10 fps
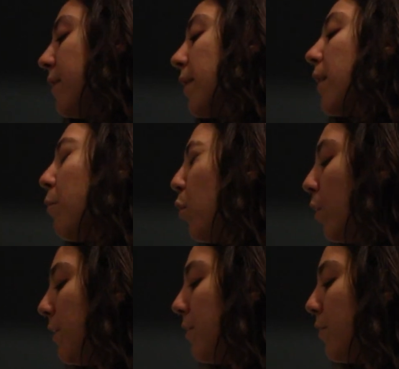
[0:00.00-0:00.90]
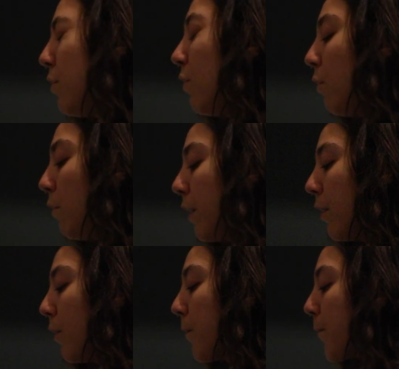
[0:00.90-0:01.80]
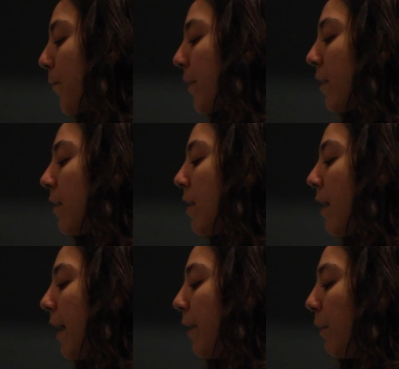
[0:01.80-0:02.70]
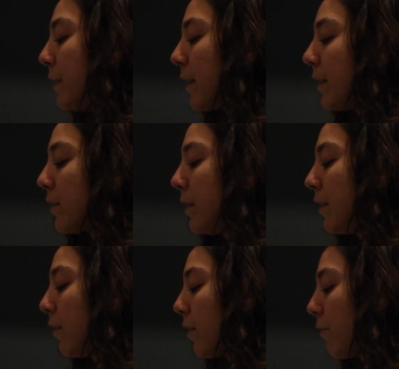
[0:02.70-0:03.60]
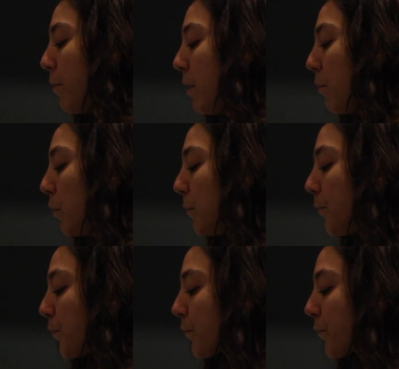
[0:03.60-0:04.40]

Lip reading: is like a poison too, you know. Anyways, I had seen a lot of people